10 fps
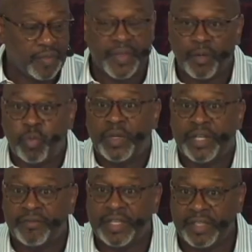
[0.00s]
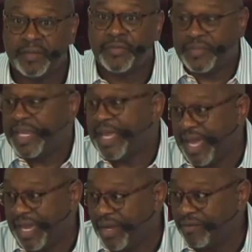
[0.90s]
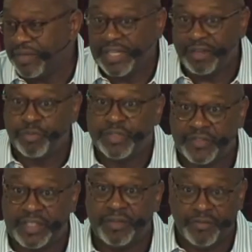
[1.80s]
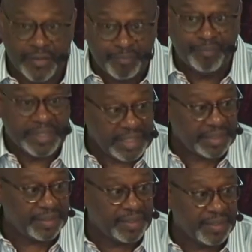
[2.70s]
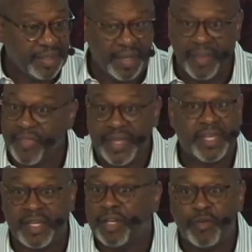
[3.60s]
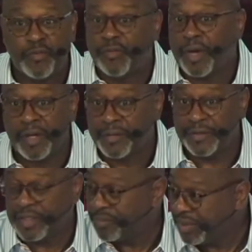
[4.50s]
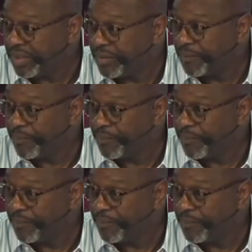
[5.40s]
that whatever gifts they have and have received from me, they can go farther than me.